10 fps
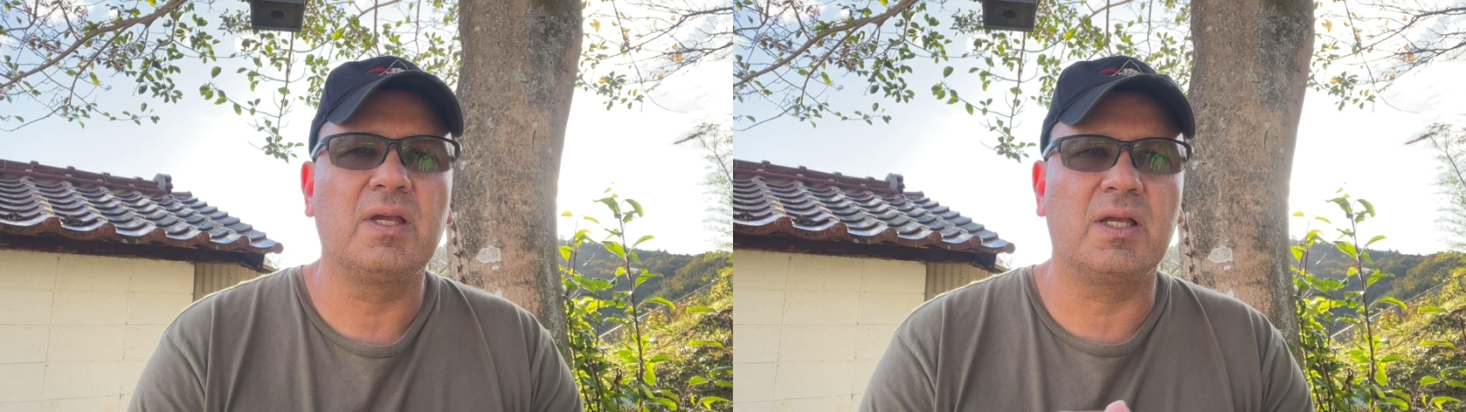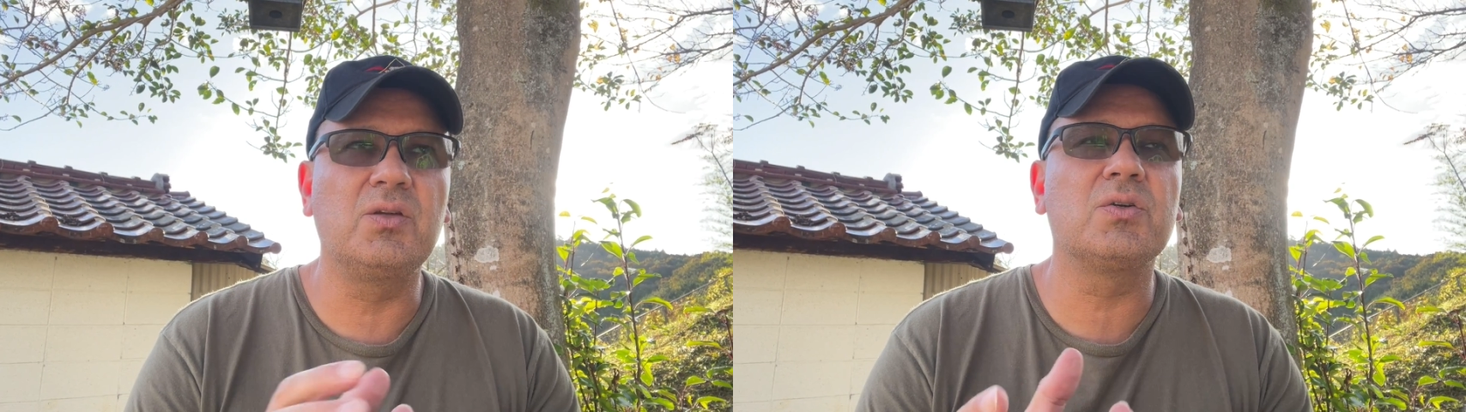
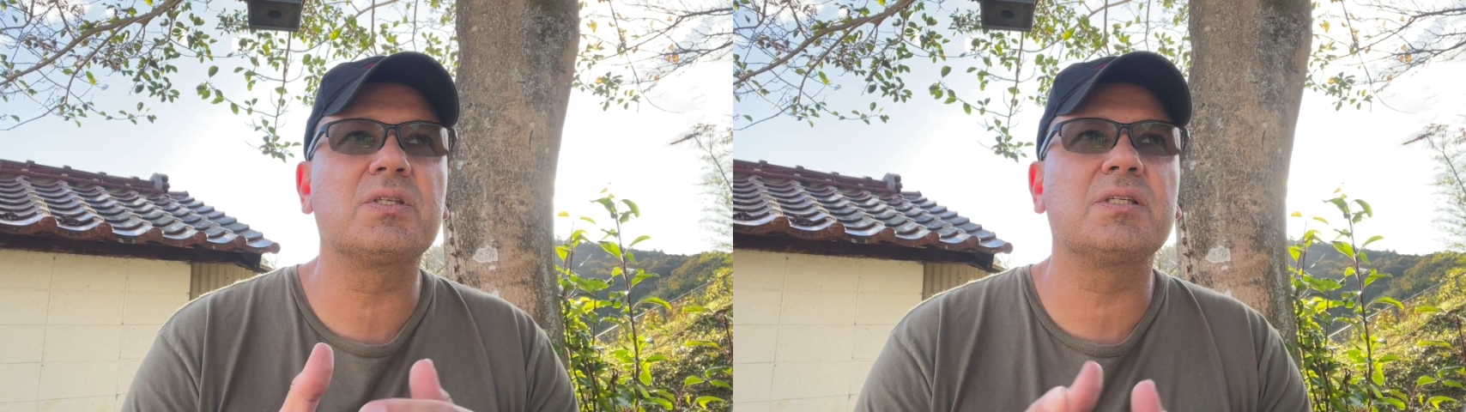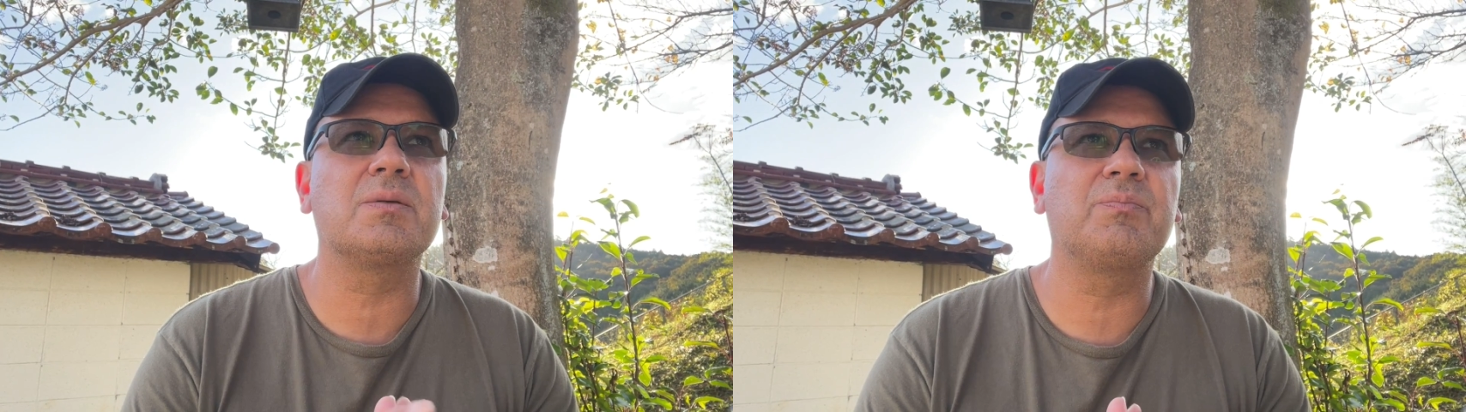And you will
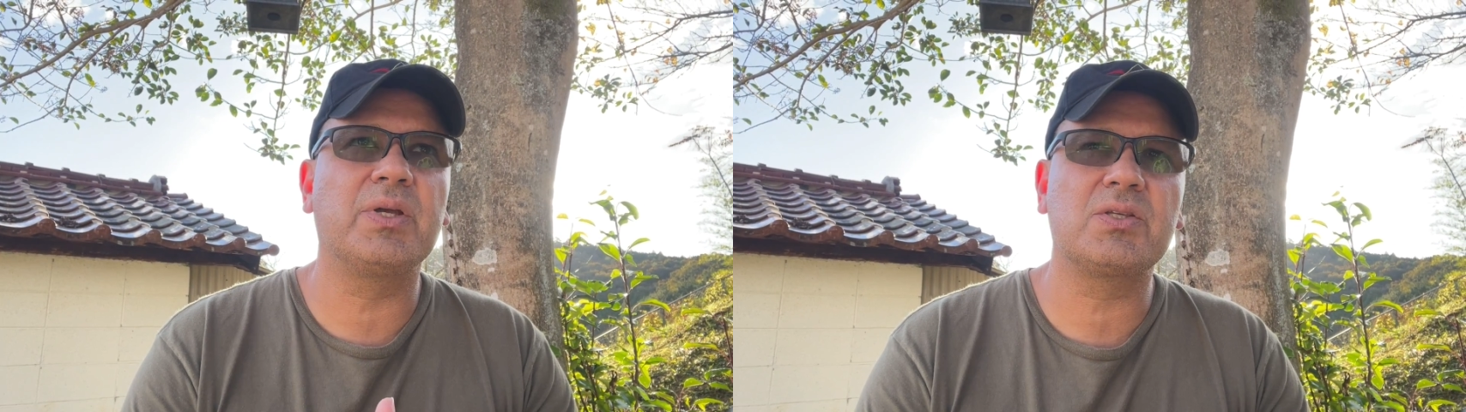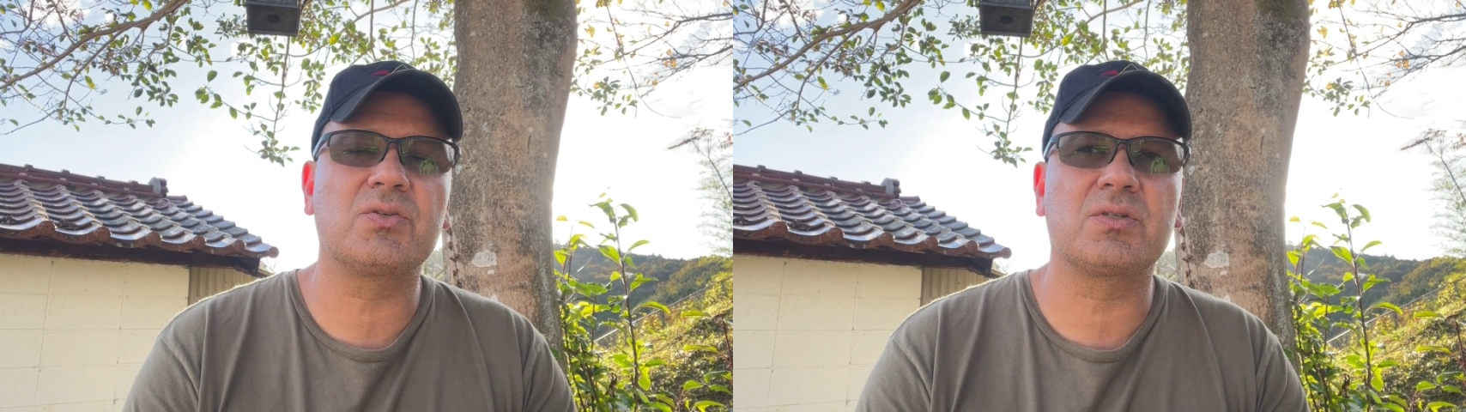see some
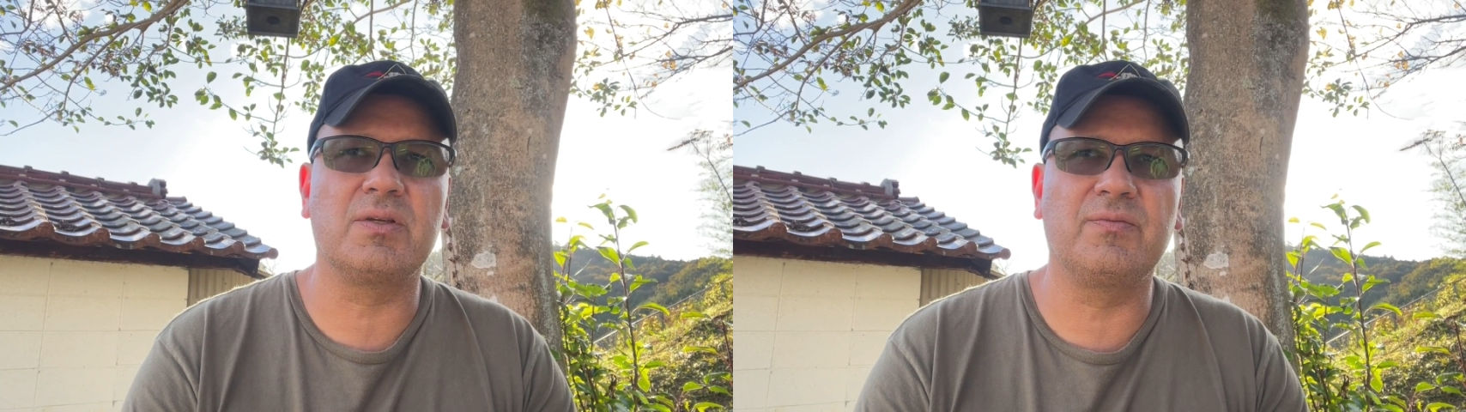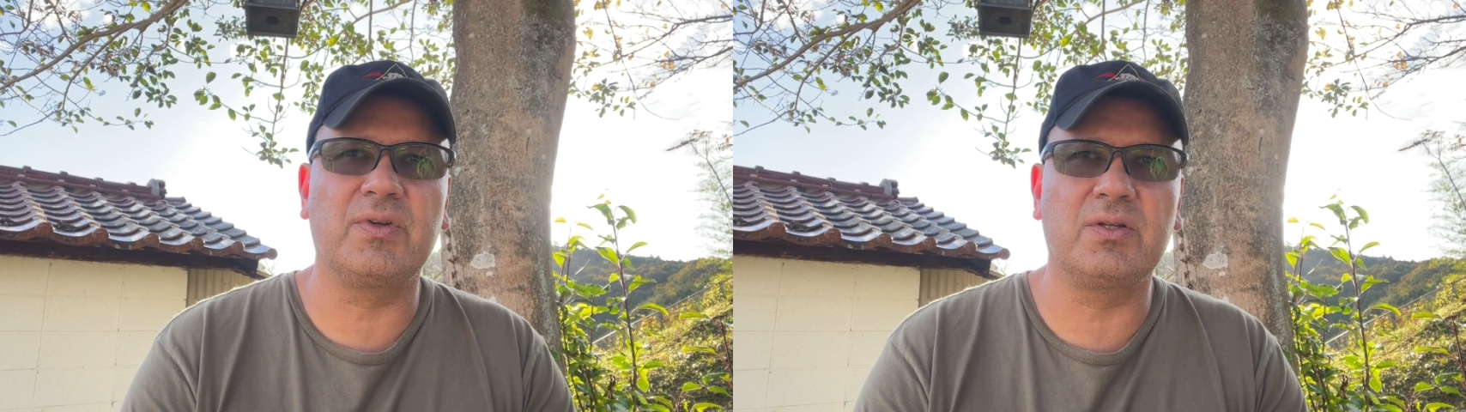pictures
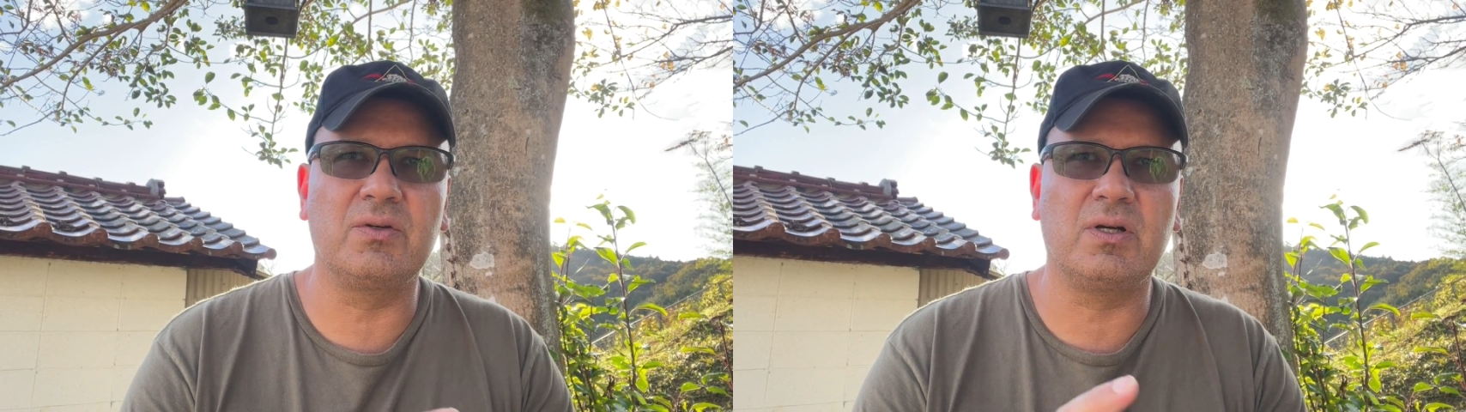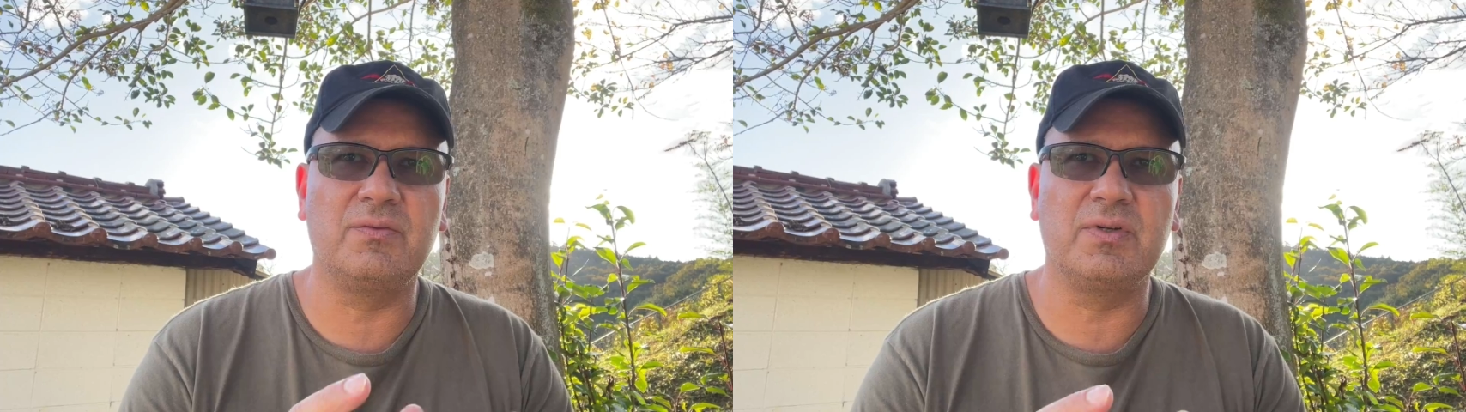and video
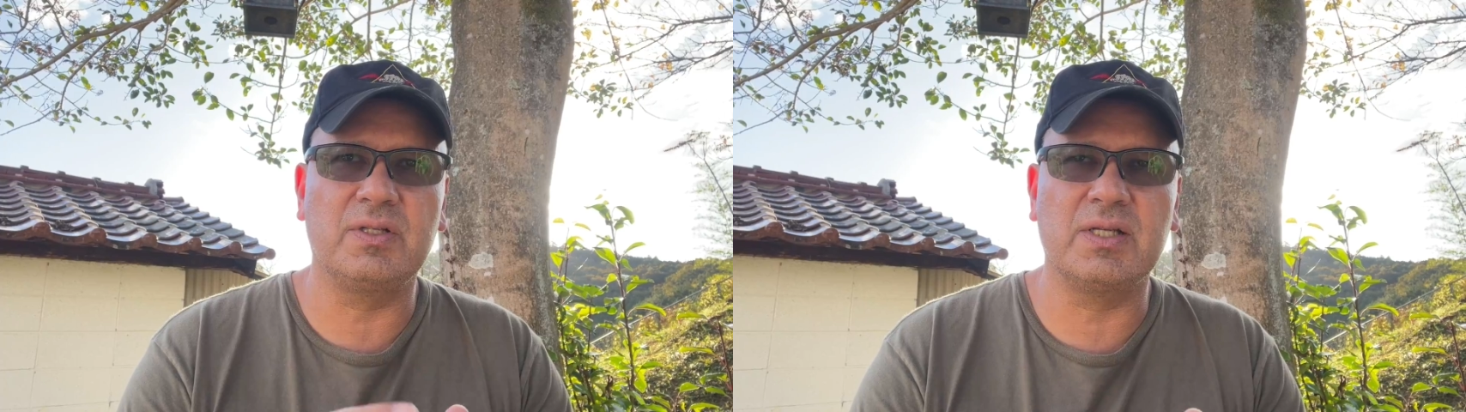of it